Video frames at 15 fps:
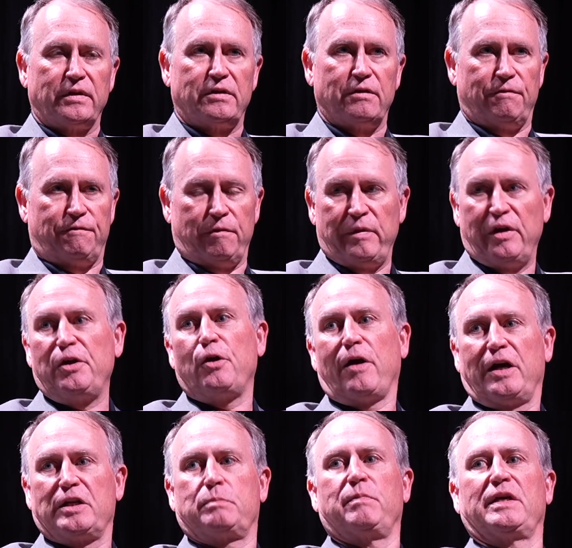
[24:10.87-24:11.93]
to
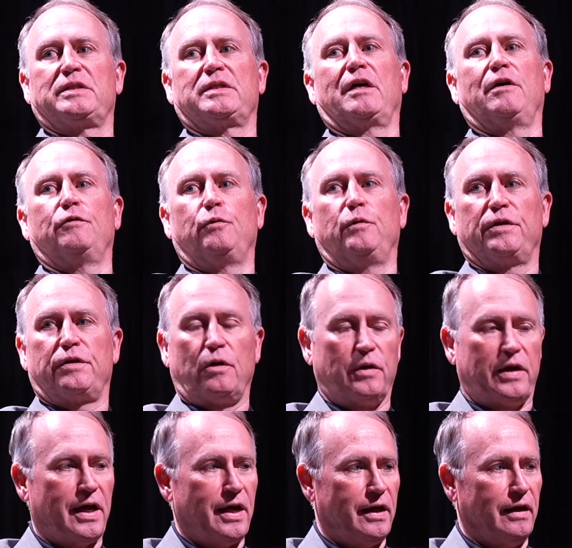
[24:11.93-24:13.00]
familiarize myself with,
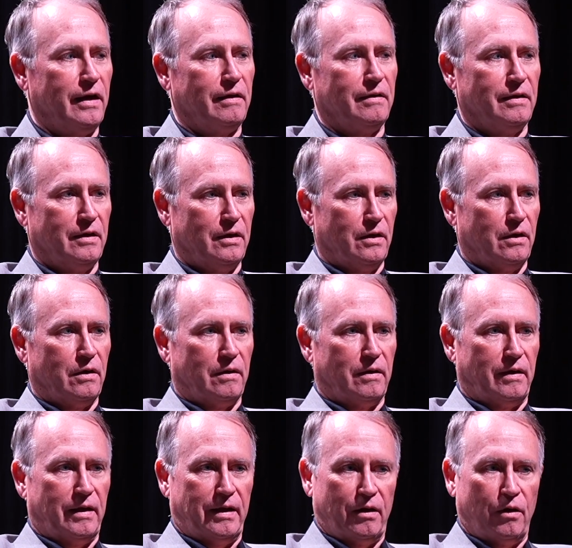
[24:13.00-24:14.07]
okay,
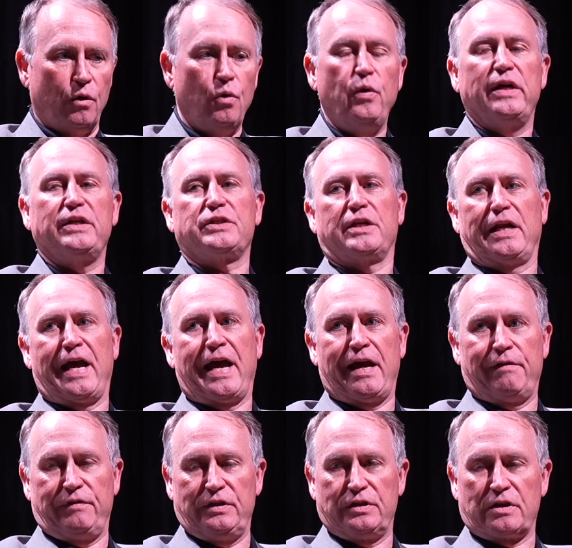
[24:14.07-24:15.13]
who is going to
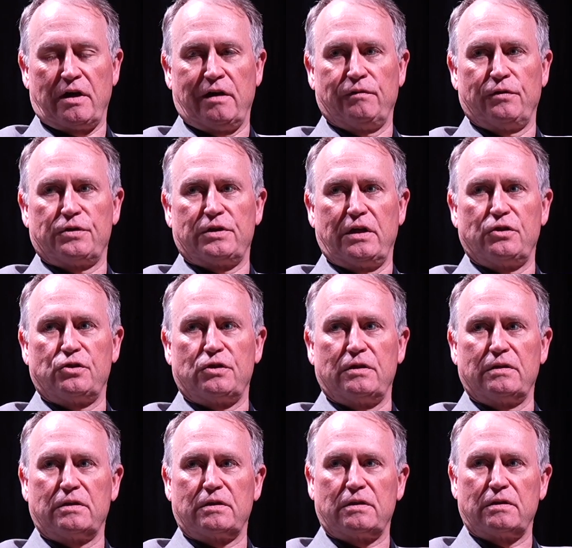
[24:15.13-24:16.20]
have these
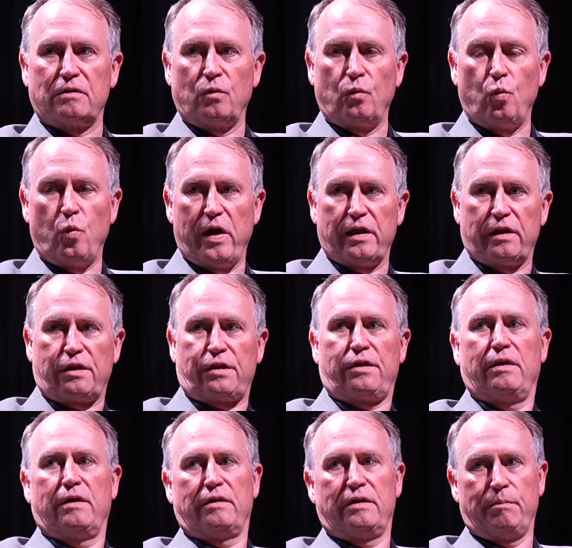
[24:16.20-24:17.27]
conversations
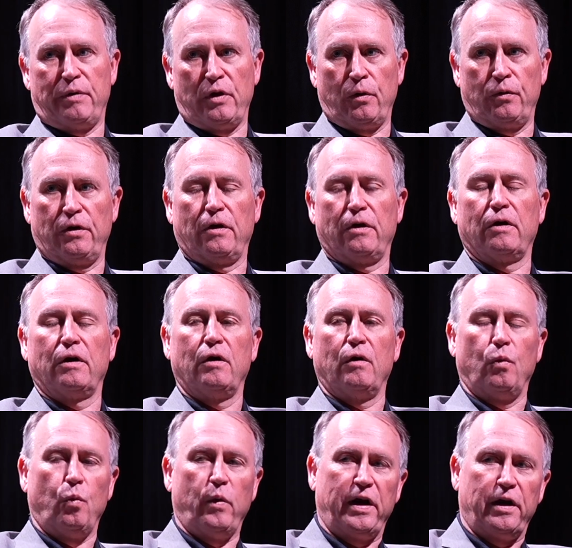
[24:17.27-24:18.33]
with the boater?
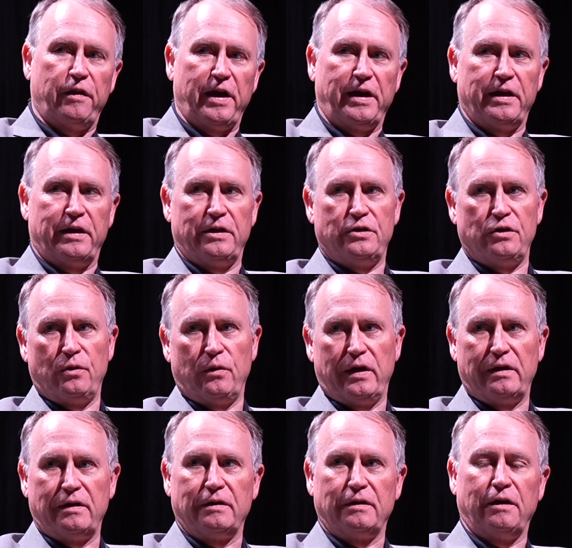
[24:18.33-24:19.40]
When are they going to do
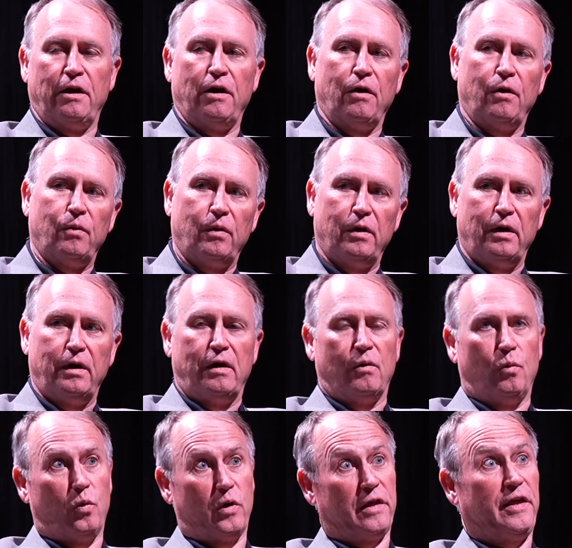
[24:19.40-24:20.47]
it? You know,
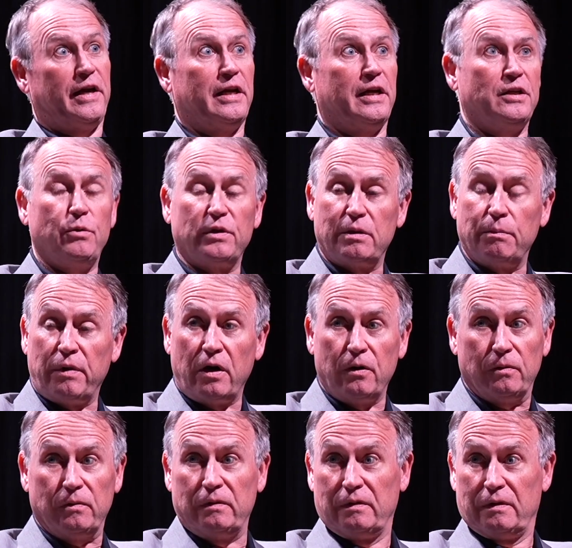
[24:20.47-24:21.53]
what are they going to do with the boat?